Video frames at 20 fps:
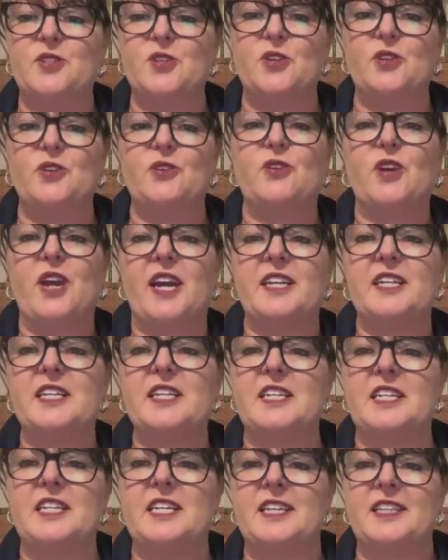So you kind of
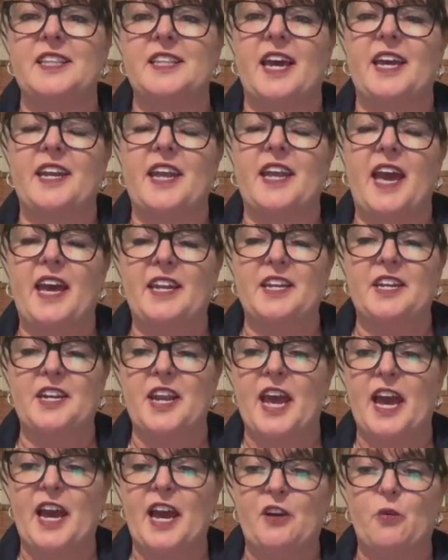need that head and
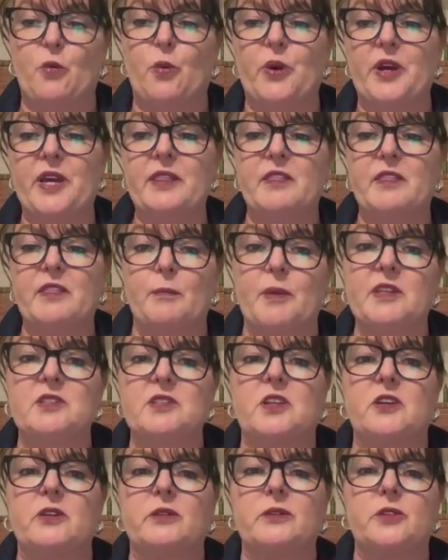neck with the
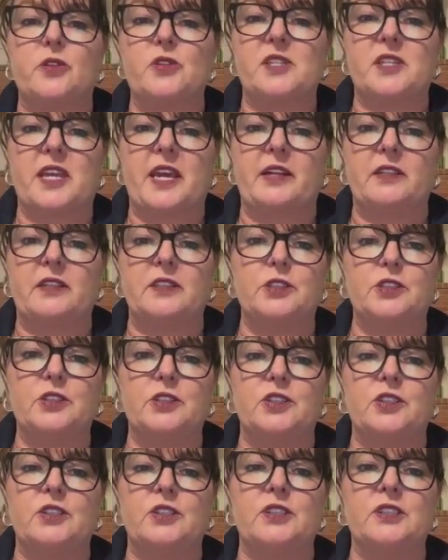muscular
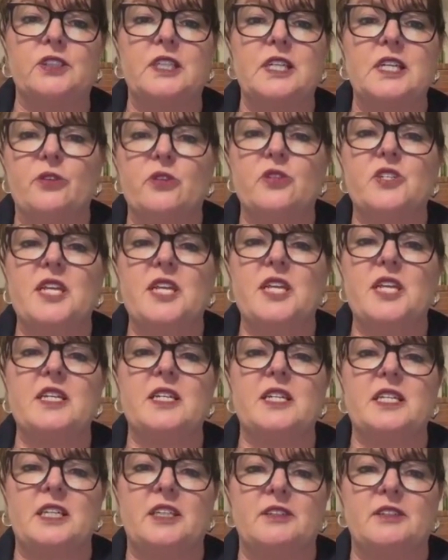skeletal
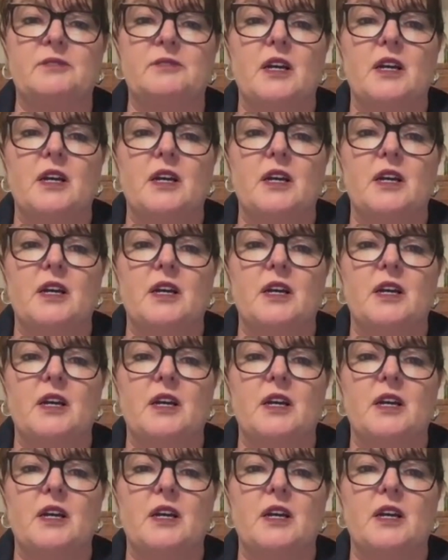understanding.